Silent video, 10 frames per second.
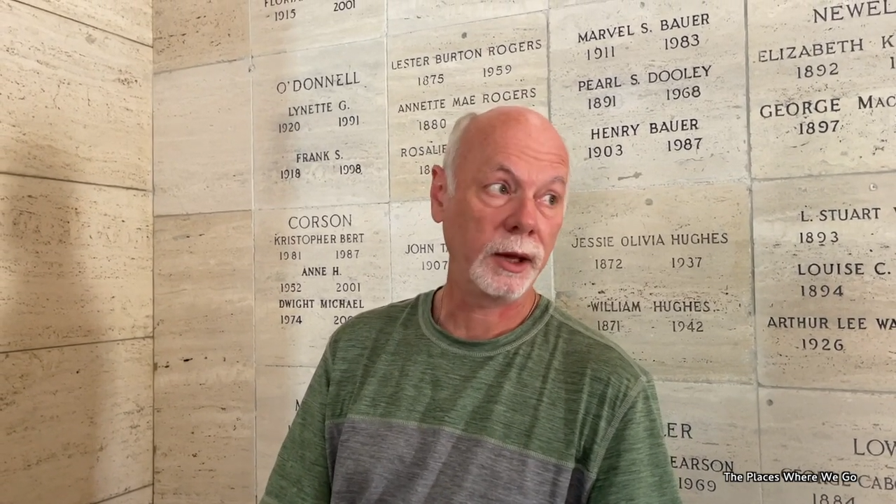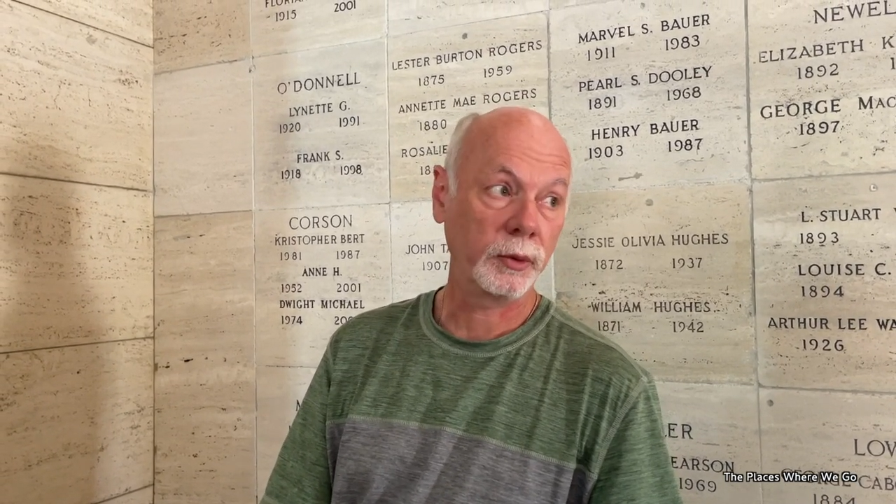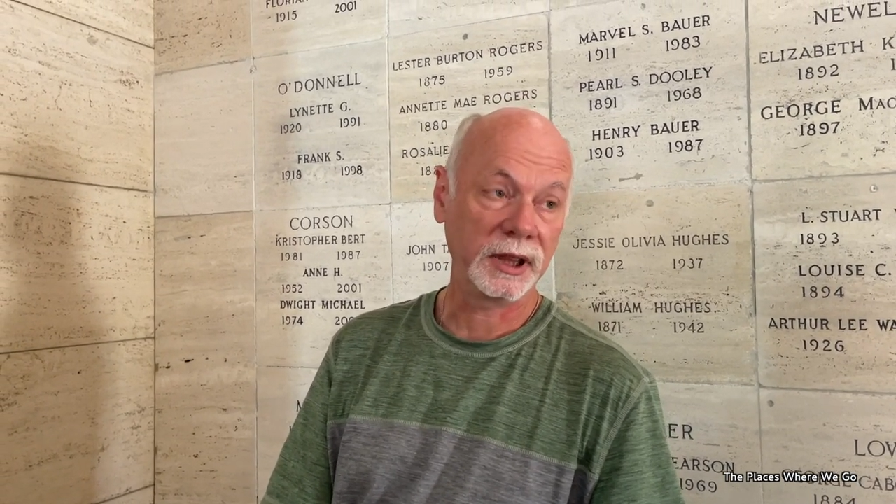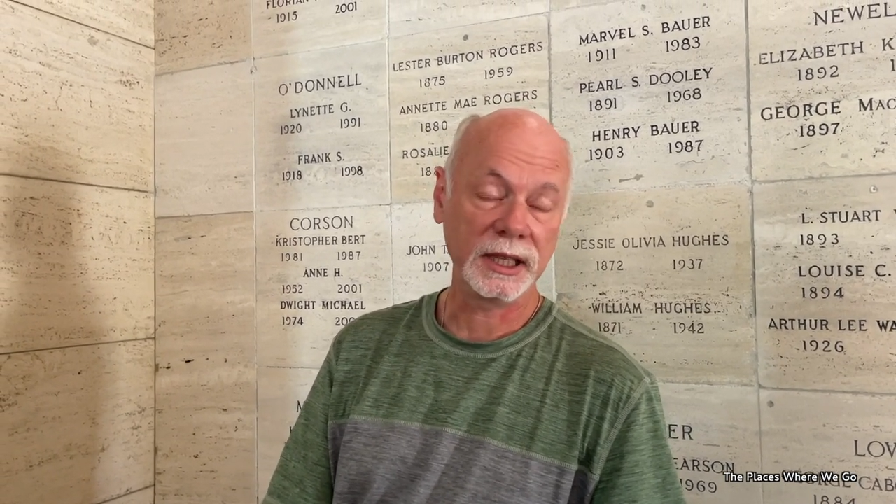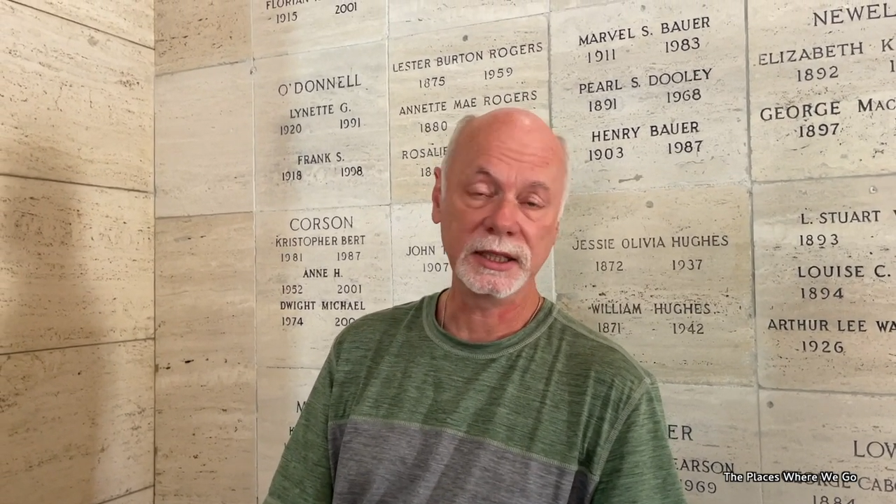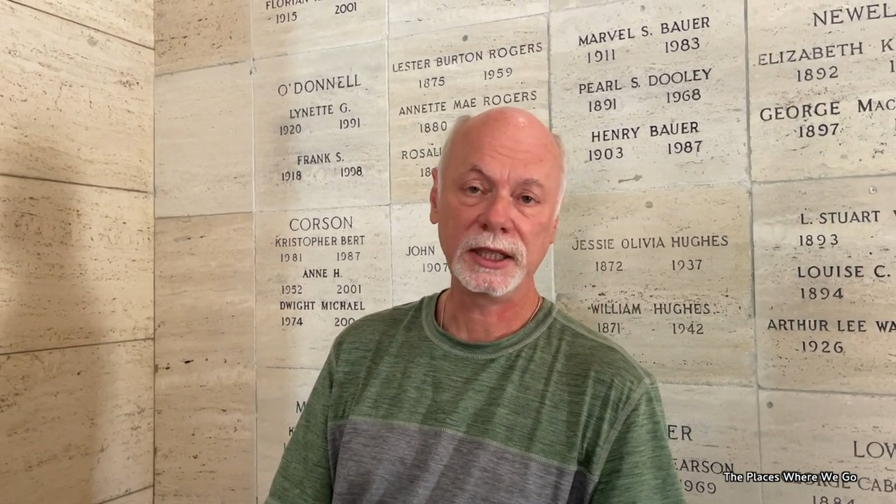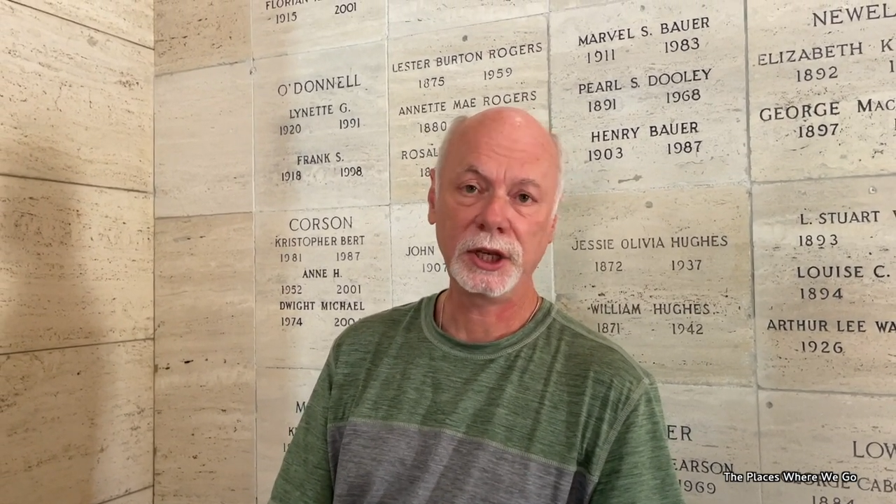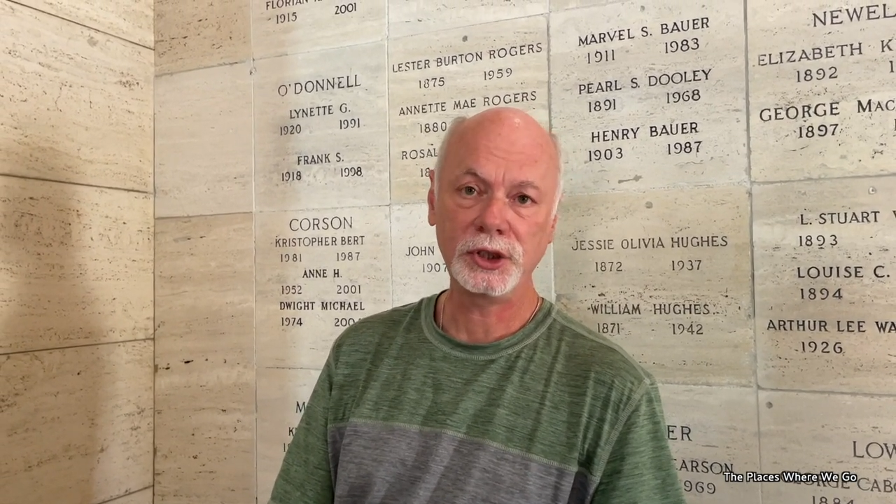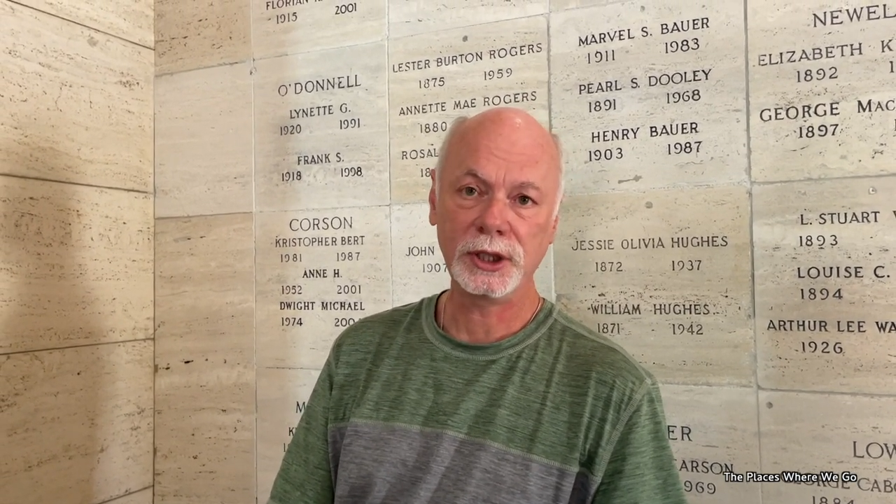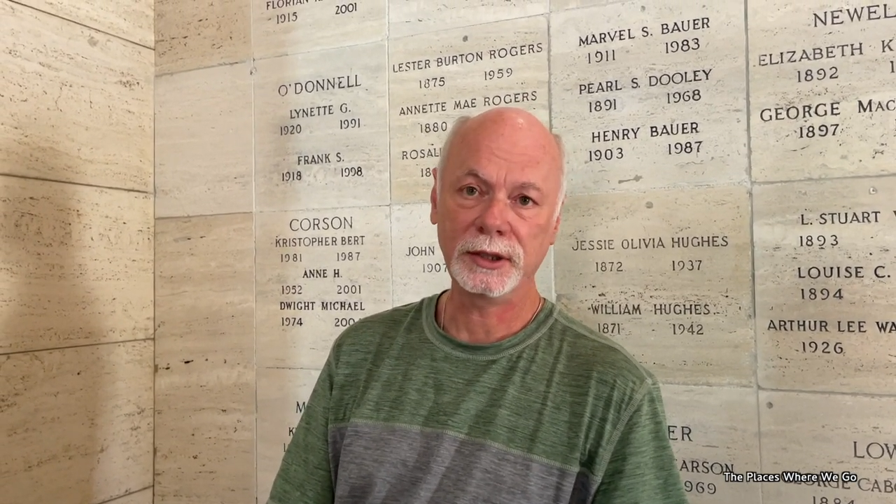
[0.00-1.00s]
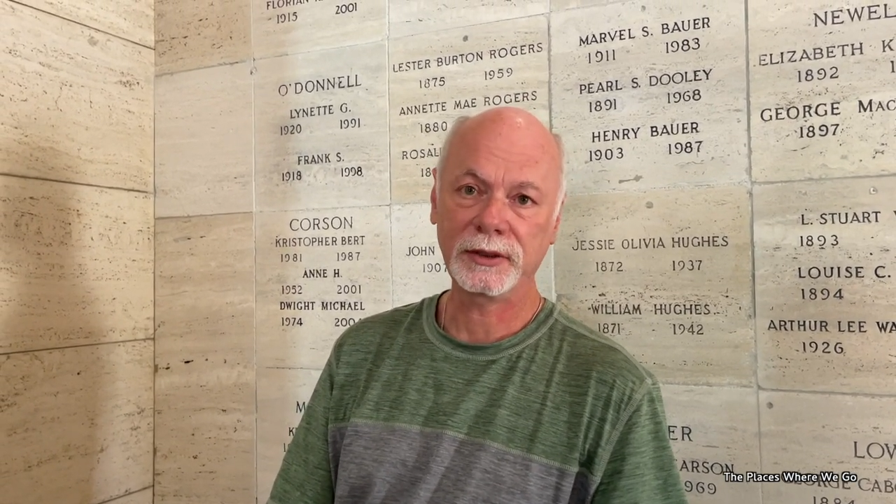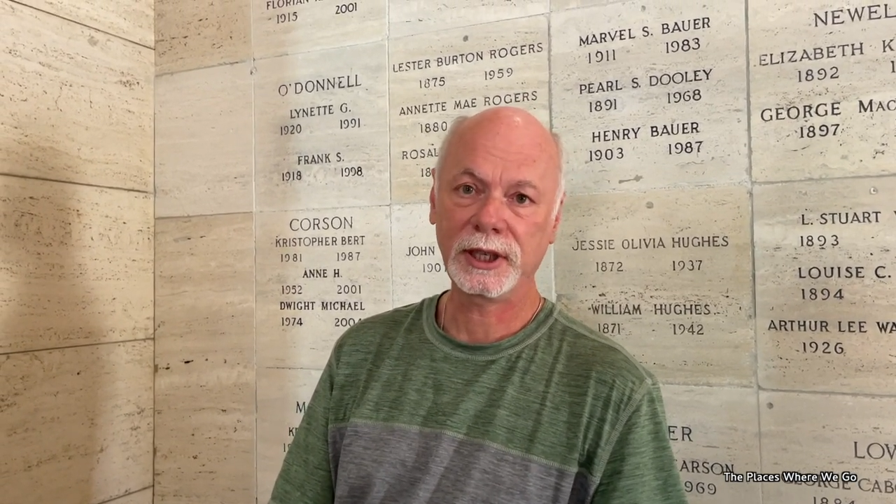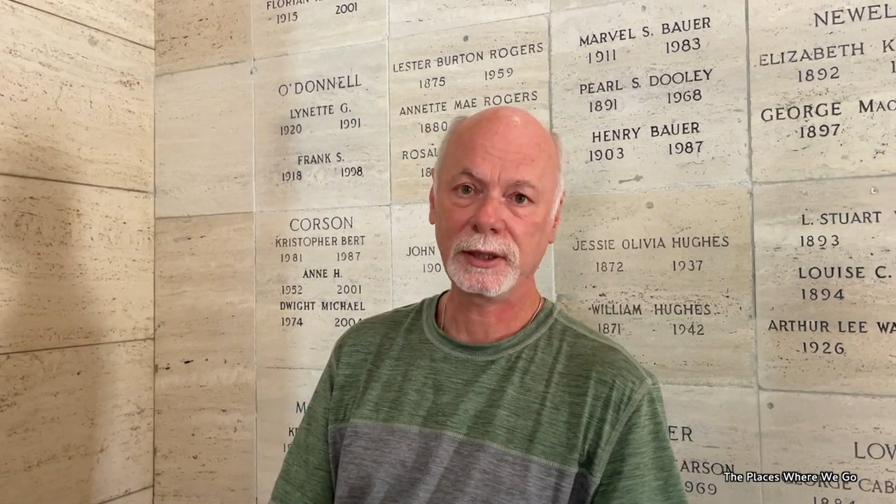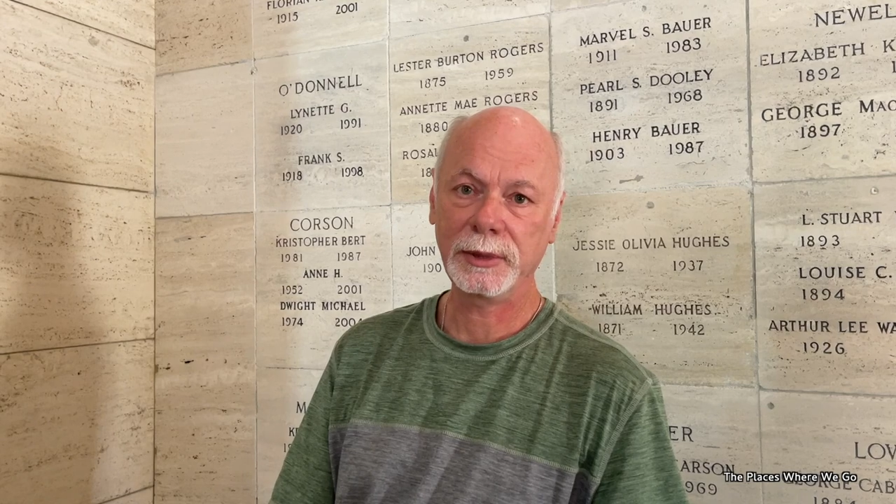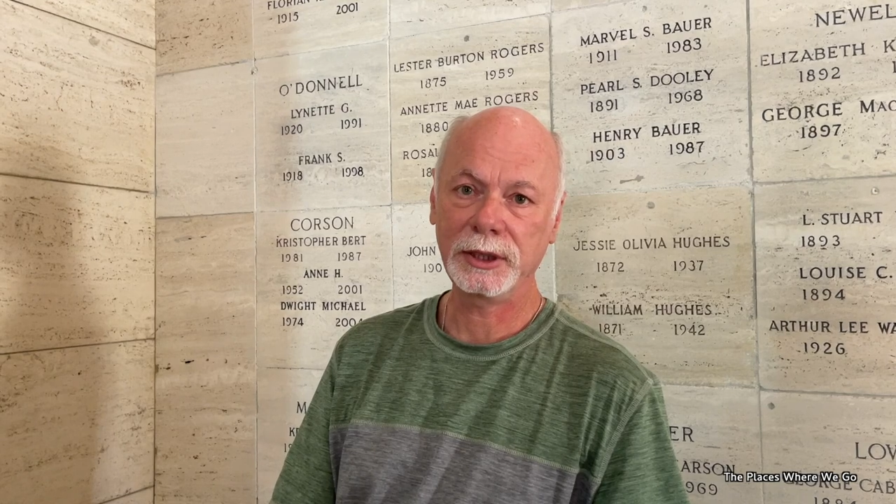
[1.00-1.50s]
with the intention of
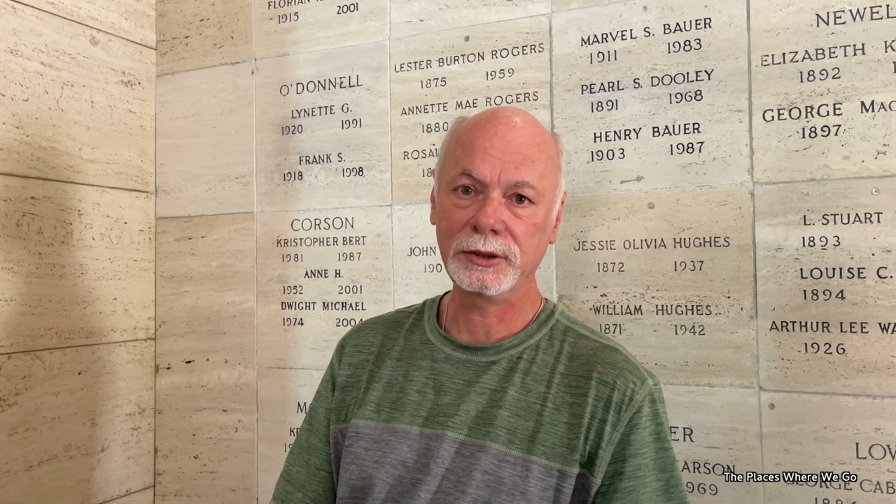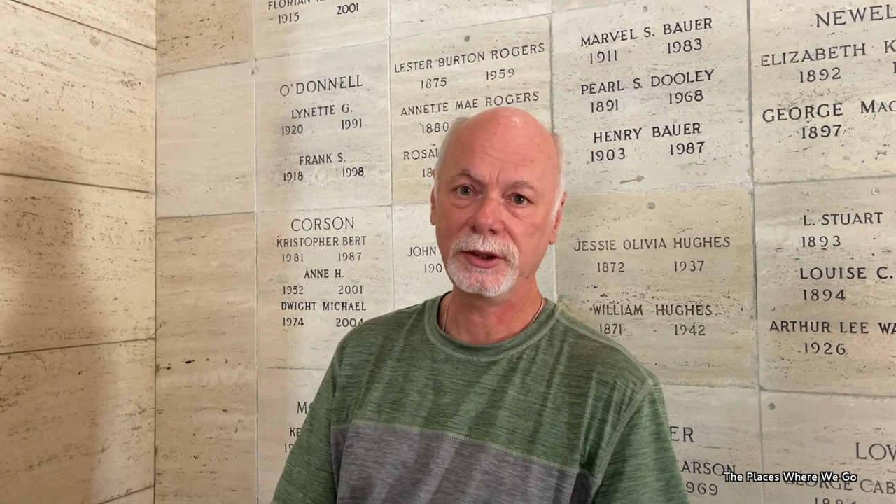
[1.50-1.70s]
coming